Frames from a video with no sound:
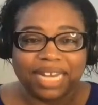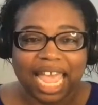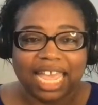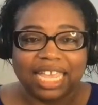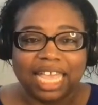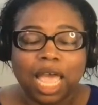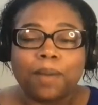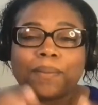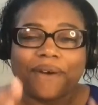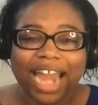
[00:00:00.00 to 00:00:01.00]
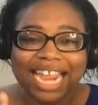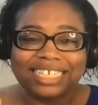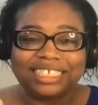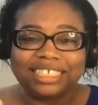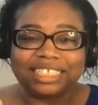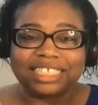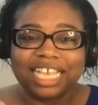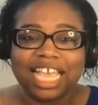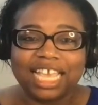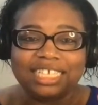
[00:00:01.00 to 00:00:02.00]
day. Practice
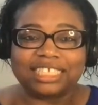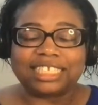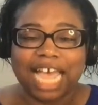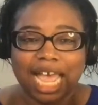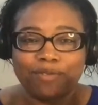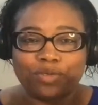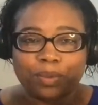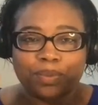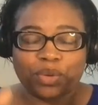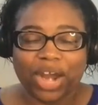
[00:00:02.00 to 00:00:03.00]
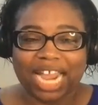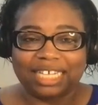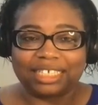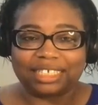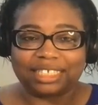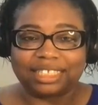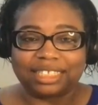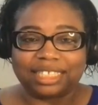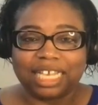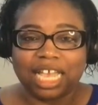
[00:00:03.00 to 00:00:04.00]
is time for practice.
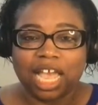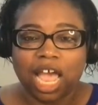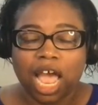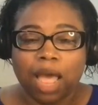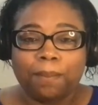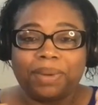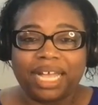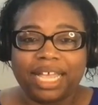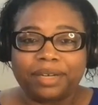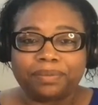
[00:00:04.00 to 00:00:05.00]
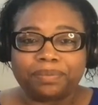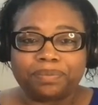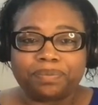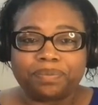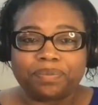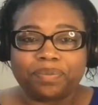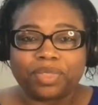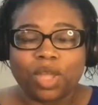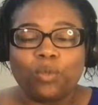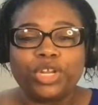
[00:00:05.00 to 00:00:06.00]
But
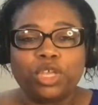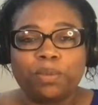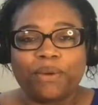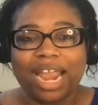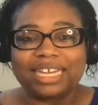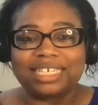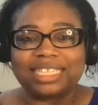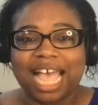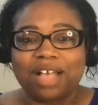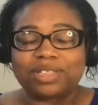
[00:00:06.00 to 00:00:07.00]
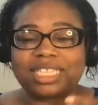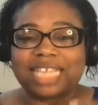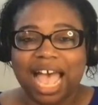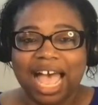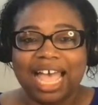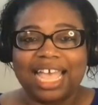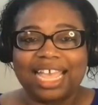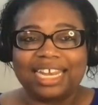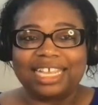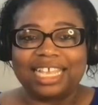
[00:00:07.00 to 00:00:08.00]
when you practice
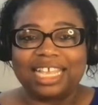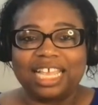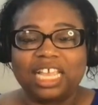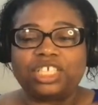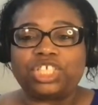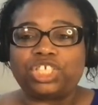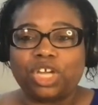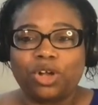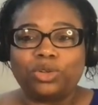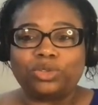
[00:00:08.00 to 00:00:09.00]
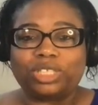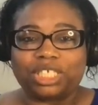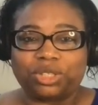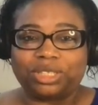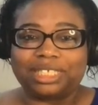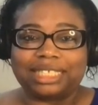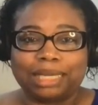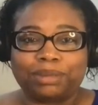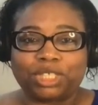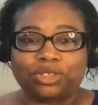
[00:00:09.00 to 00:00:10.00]
outside, it shows that you're
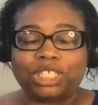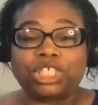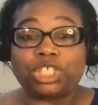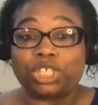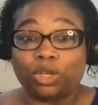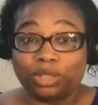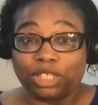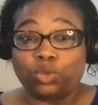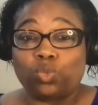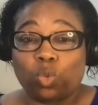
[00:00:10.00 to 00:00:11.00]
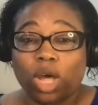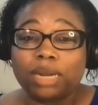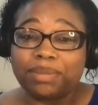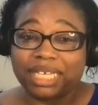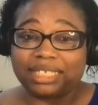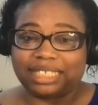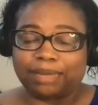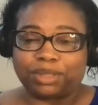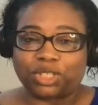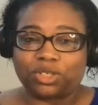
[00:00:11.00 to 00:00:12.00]
exceptional. It shows that you want to be
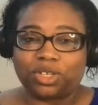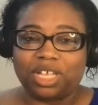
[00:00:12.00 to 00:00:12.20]
exceptional.